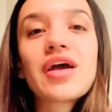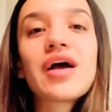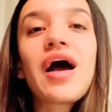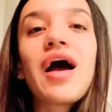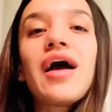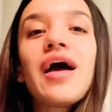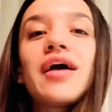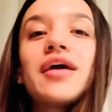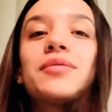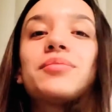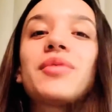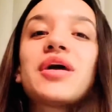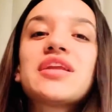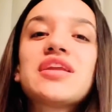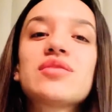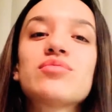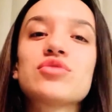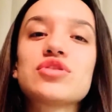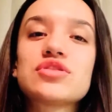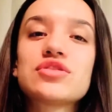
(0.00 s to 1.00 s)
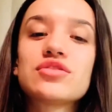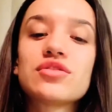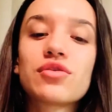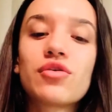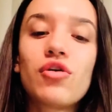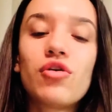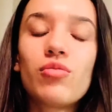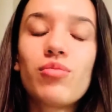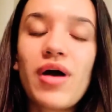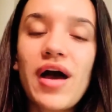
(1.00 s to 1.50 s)
Hi, my name is
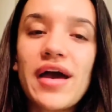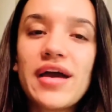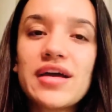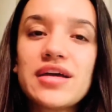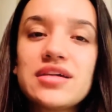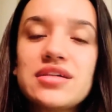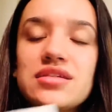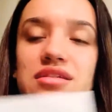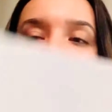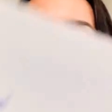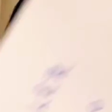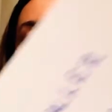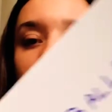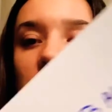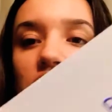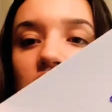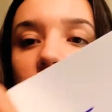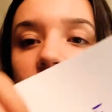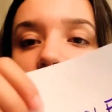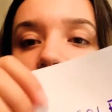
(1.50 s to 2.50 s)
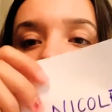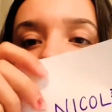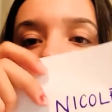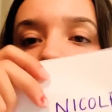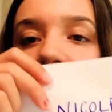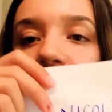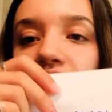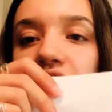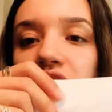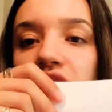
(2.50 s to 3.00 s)
Nicole Baez.
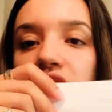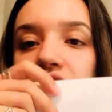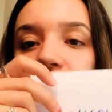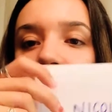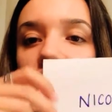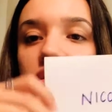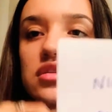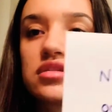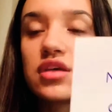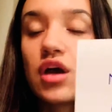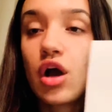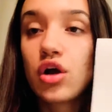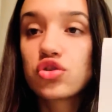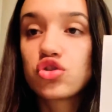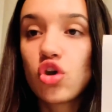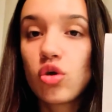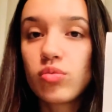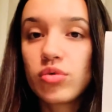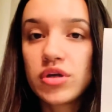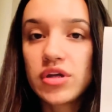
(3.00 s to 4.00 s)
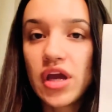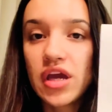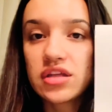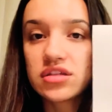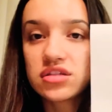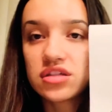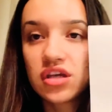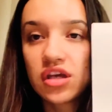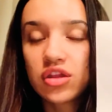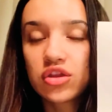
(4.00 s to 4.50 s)
Today is October
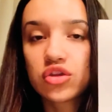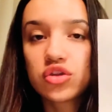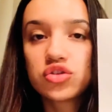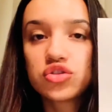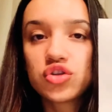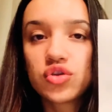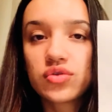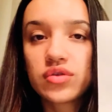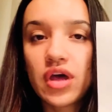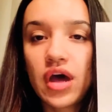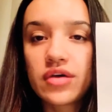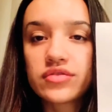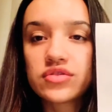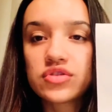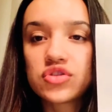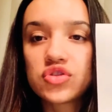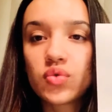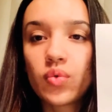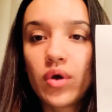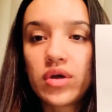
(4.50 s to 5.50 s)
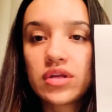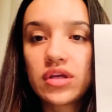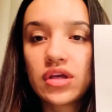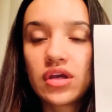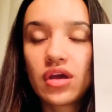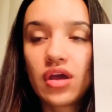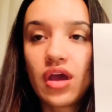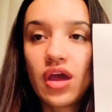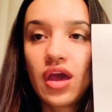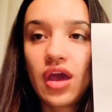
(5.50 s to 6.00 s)
19th,
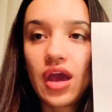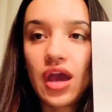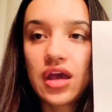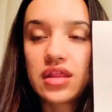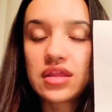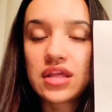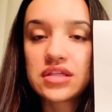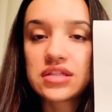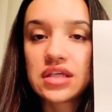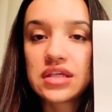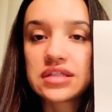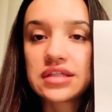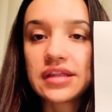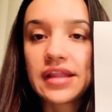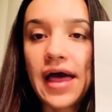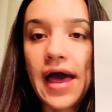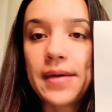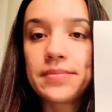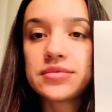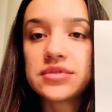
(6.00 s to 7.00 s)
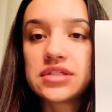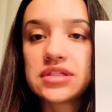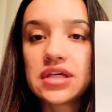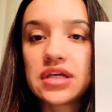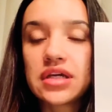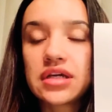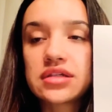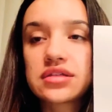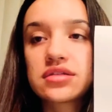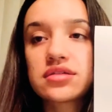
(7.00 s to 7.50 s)
2020, and this is Lab
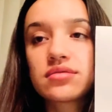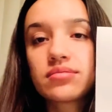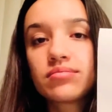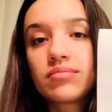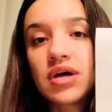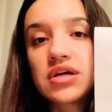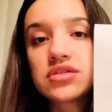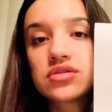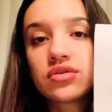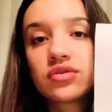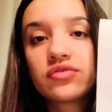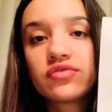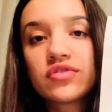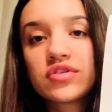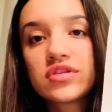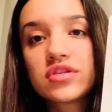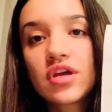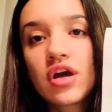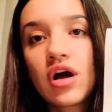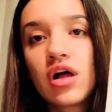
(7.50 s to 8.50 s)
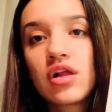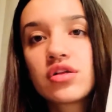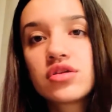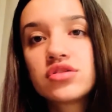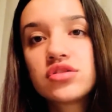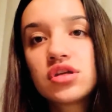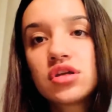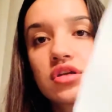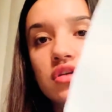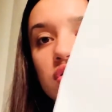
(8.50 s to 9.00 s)
6, Muscle
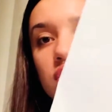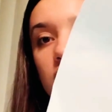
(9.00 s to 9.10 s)
Physiology.